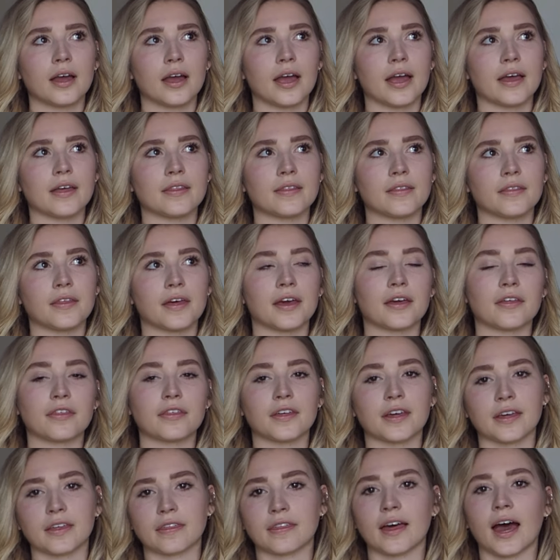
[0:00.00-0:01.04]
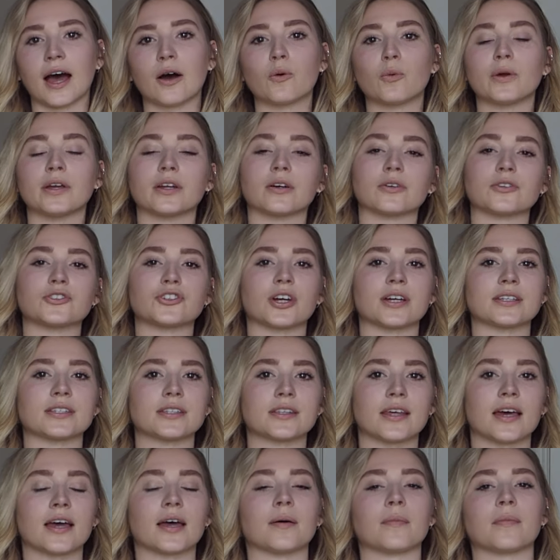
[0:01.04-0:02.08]
and they think that we don't
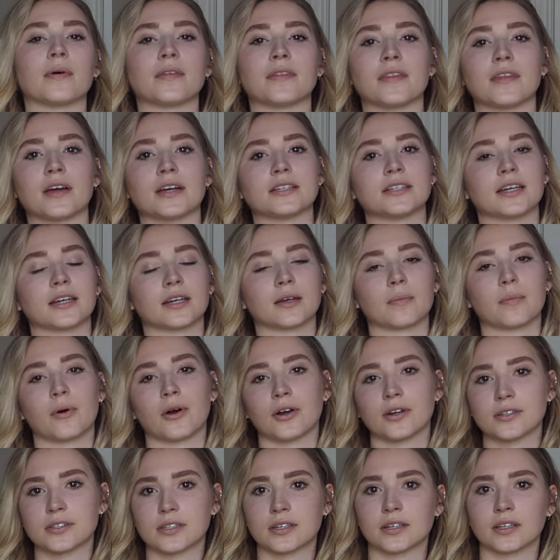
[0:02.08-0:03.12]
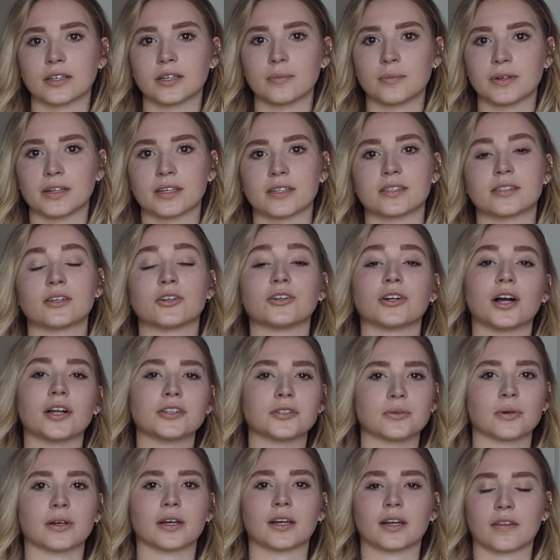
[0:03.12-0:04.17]
trust them, and they take it personally because they're
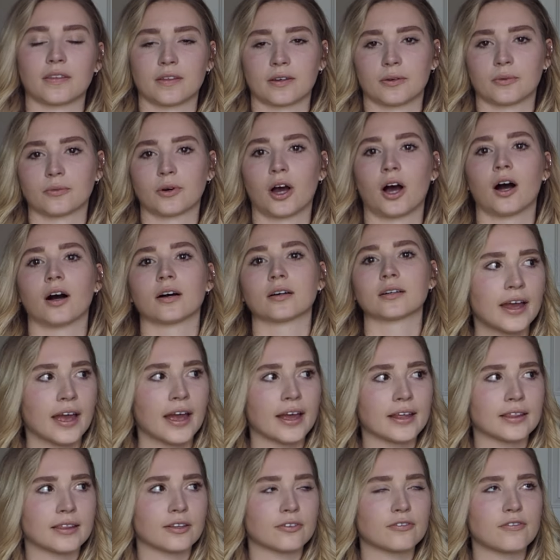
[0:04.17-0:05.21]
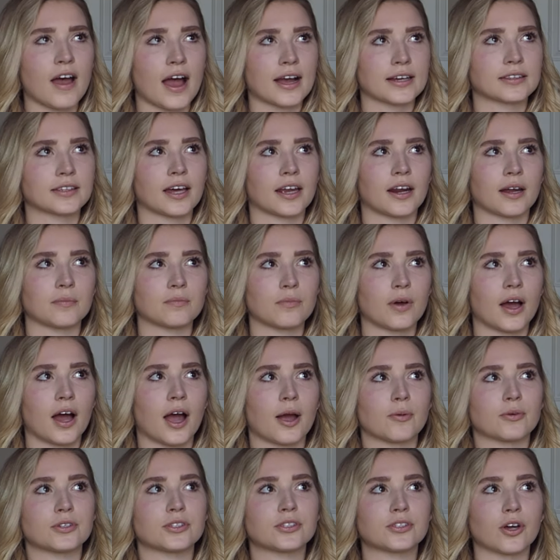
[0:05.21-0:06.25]
not doing anything wrong. And the fact that
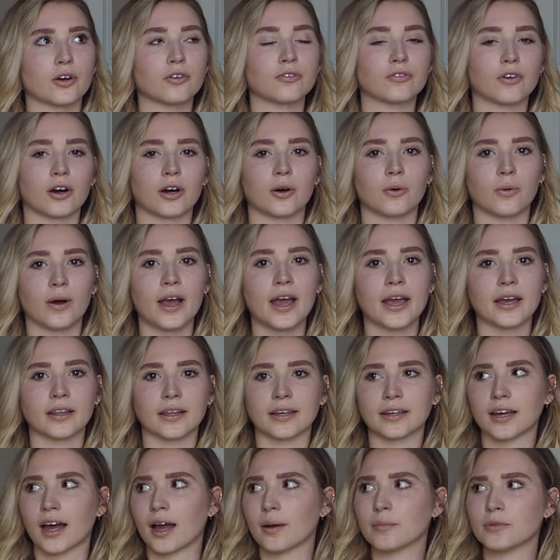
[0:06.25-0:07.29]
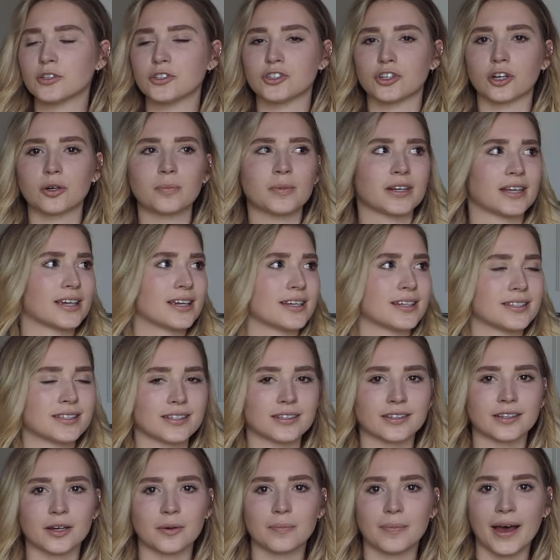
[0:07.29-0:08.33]
I was so far away, like I'm in Germany, he's
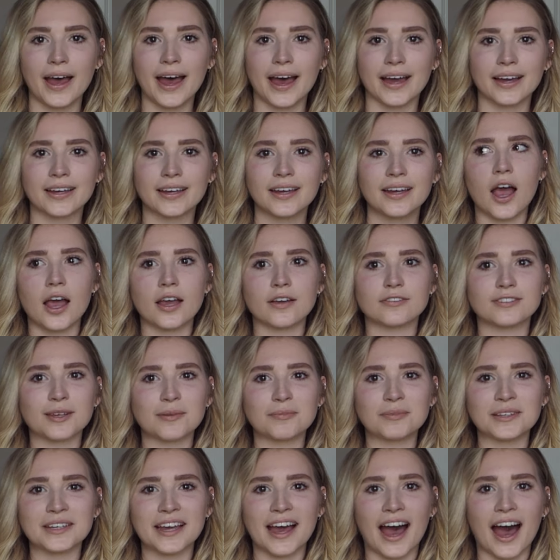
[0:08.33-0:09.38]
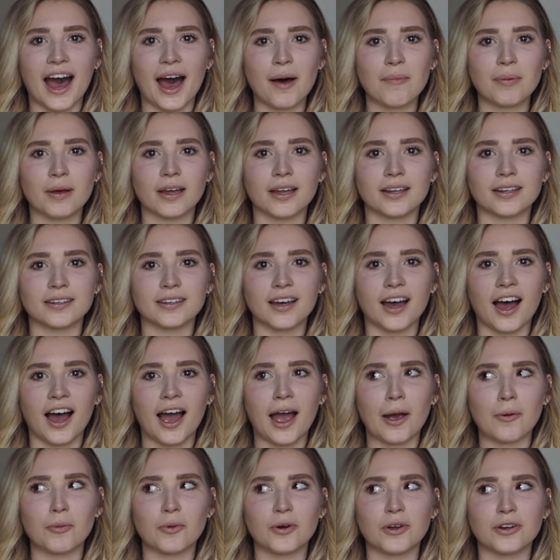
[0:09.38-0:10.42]
in Quebec. If something happened,
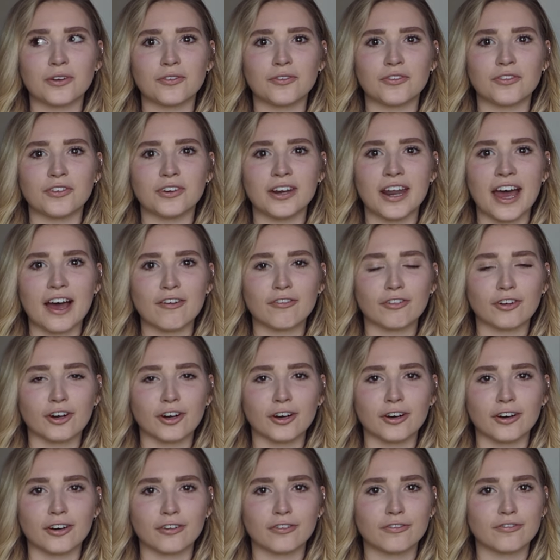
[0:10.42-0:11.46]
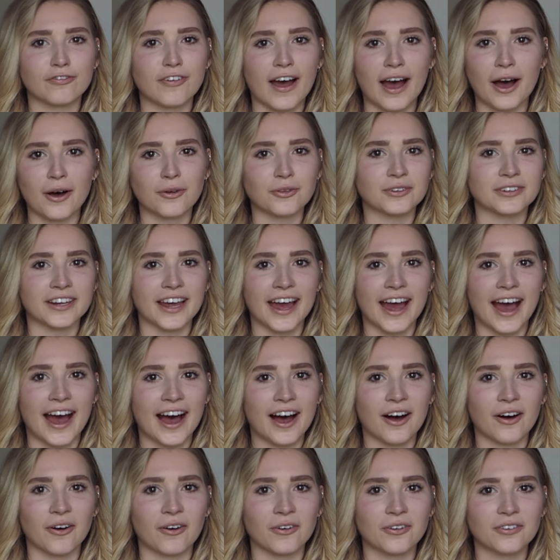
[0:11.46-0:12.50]
I would have never found
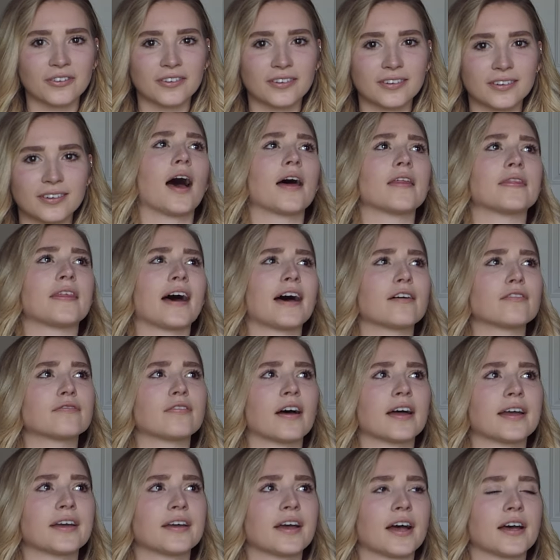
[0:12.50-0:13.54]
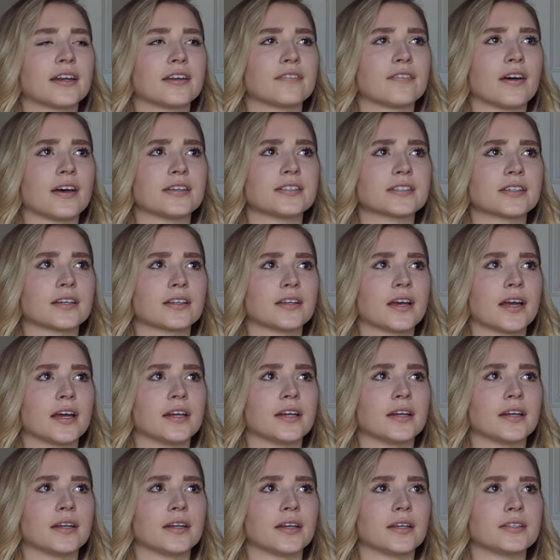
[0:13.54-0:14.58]
out. That fight kind of
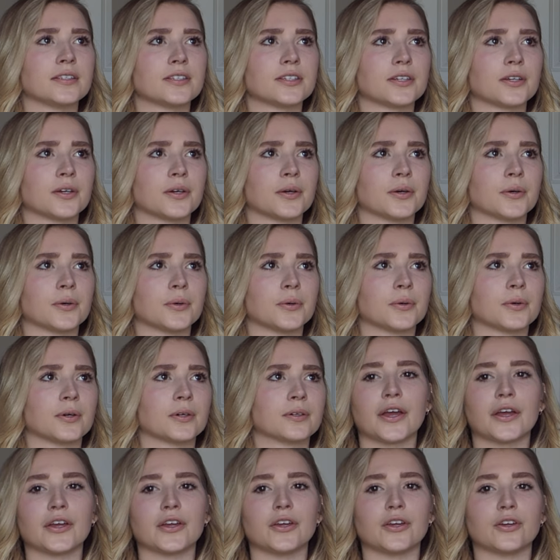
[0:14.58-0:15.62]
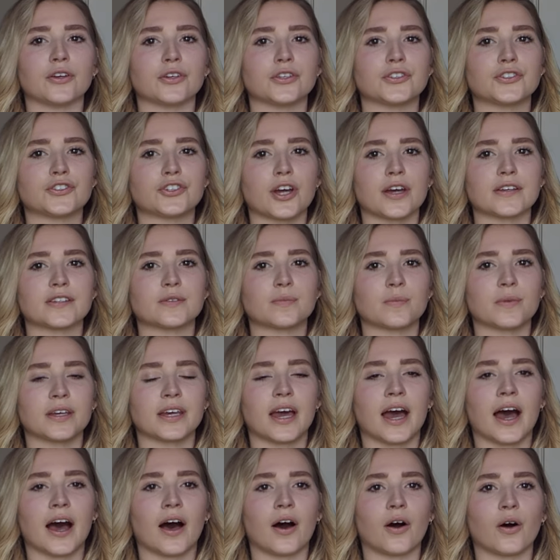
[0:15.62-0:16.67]
escalated into, you stress
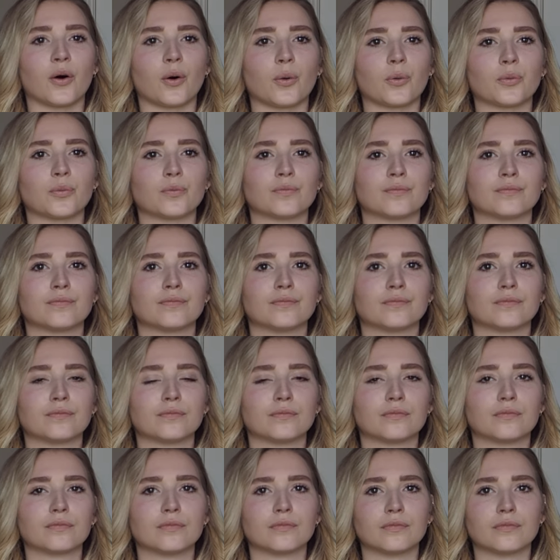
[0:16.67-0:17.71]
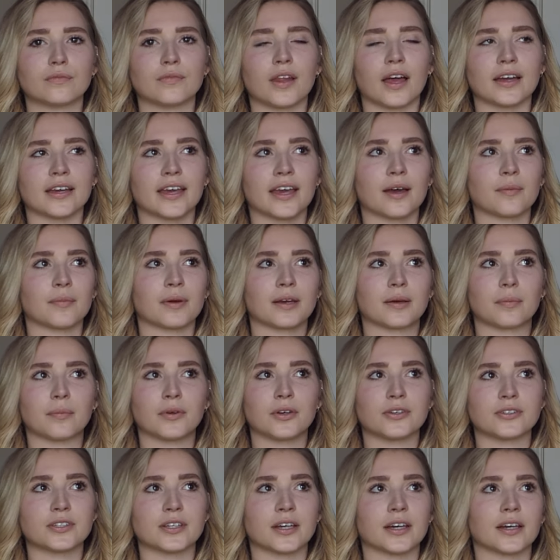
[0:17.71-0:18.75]
me out, I can't make
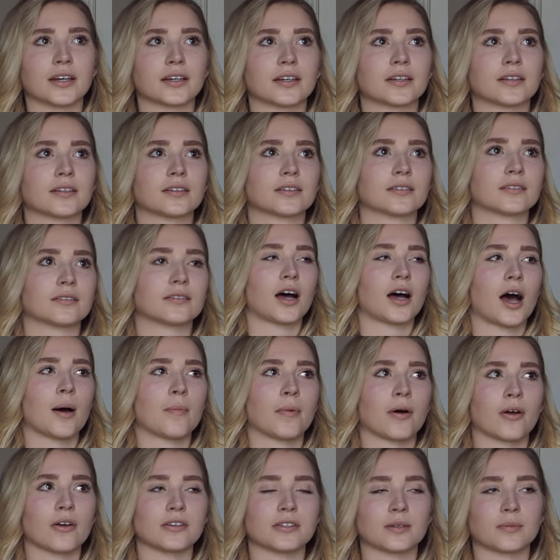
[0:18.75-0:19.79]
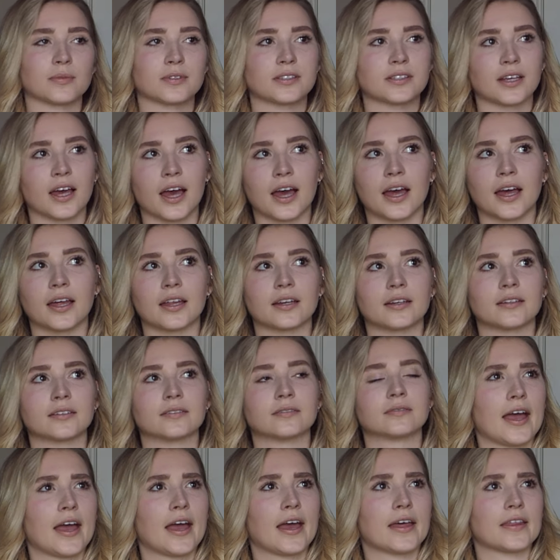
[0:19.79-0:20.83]
music, I'm always upset.
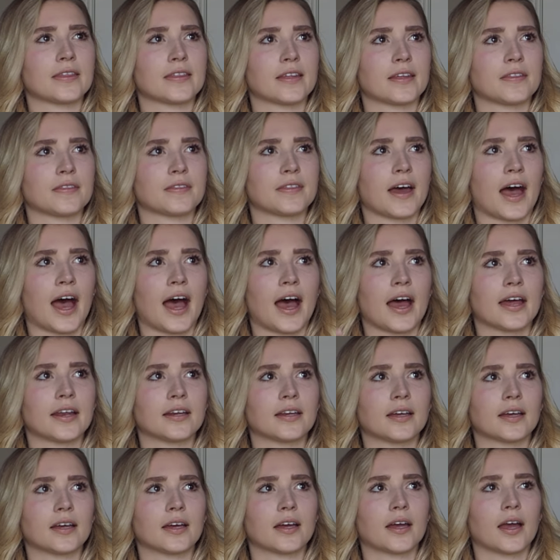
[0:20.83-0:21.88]
And then that